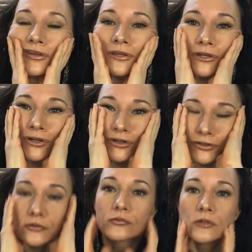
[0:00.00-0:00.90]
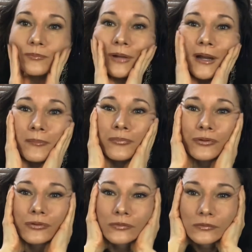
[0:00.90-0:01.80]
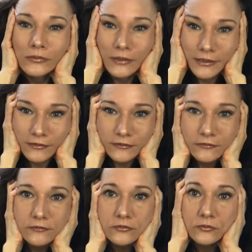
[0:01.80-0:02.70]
you're going to sweep up like this,